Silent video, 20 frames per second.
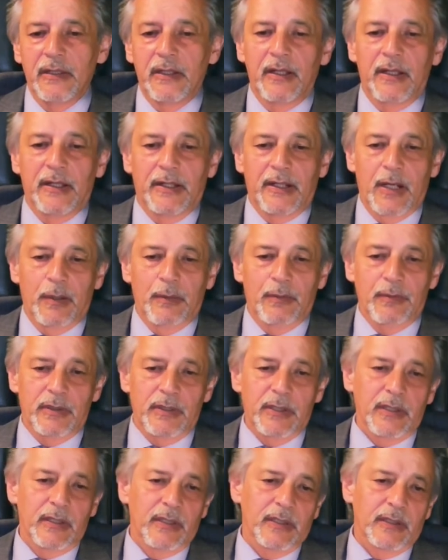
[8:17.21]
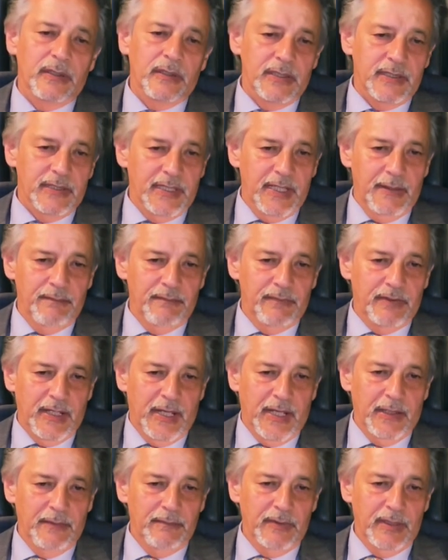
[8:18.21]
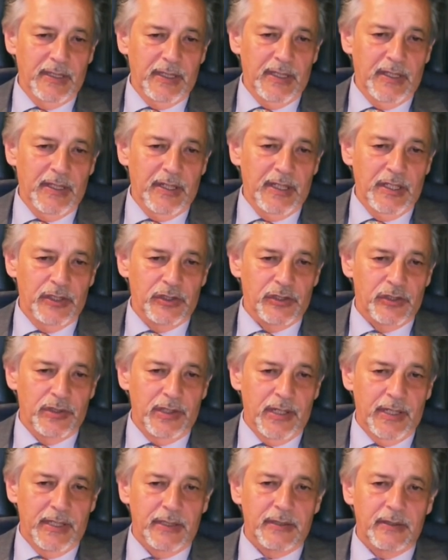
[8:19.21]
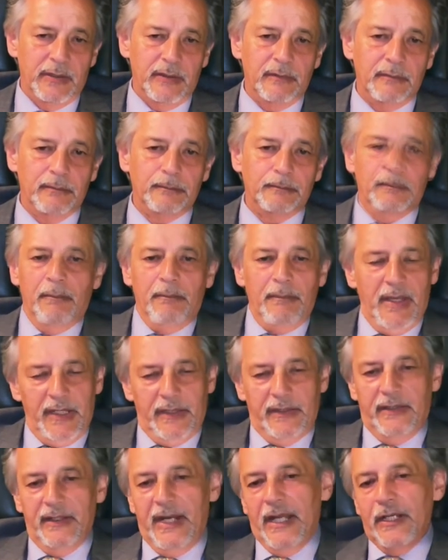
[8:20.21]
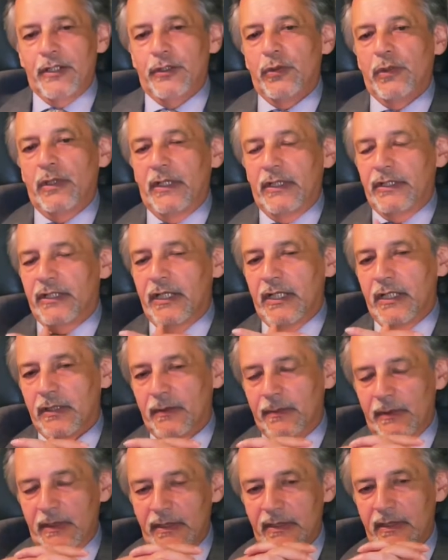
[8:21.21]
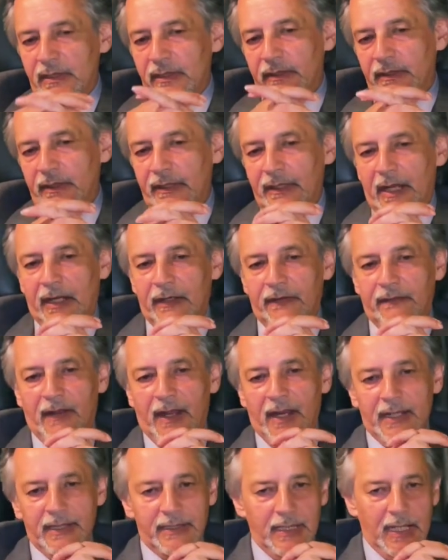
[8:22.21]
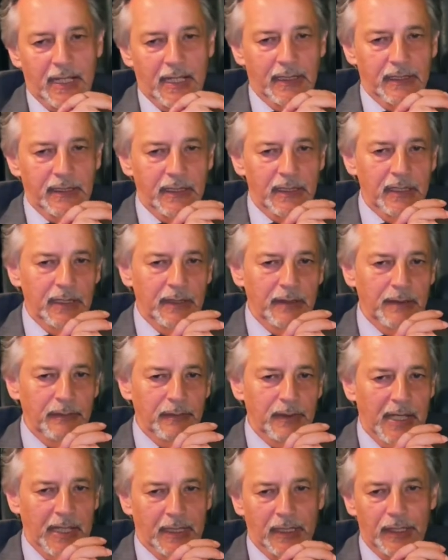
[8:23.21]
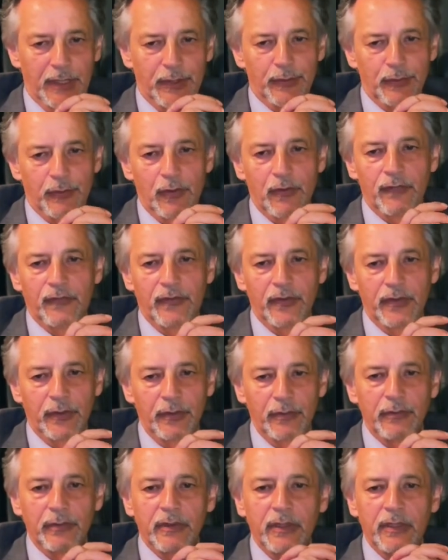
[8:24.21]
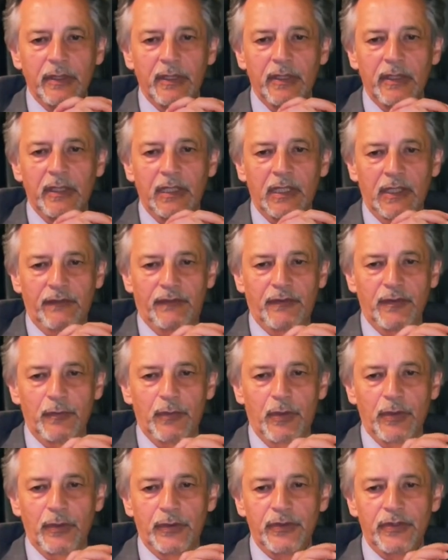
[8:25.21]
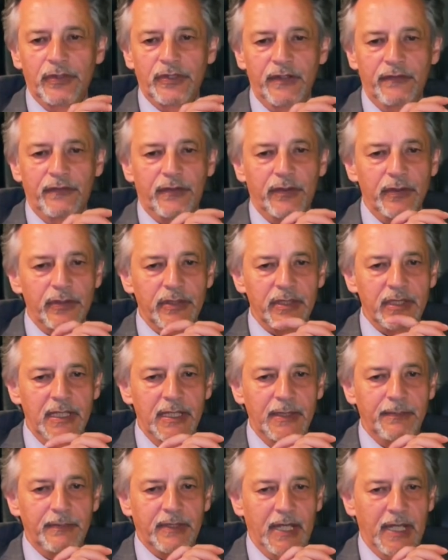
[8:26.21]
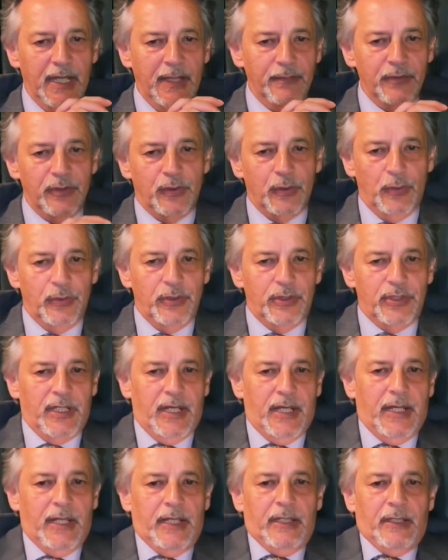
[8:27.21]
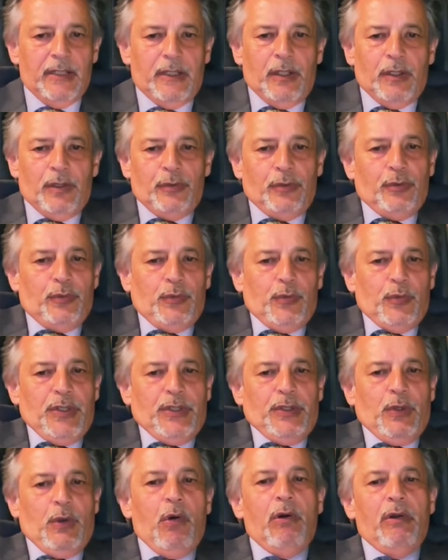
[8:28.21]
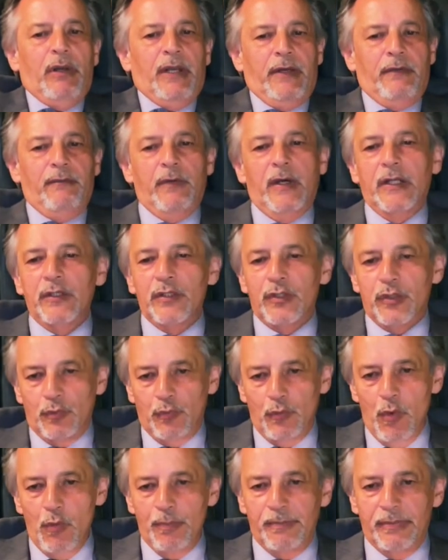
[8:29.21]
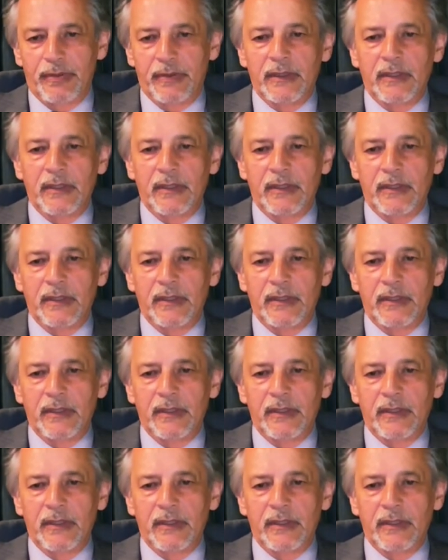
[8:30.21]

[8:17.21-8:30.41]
around the same time each night. Make gradual adjustments is the advice I'm likely to offer you. If you want to shift your sleep times, don't try to do it all in one swoop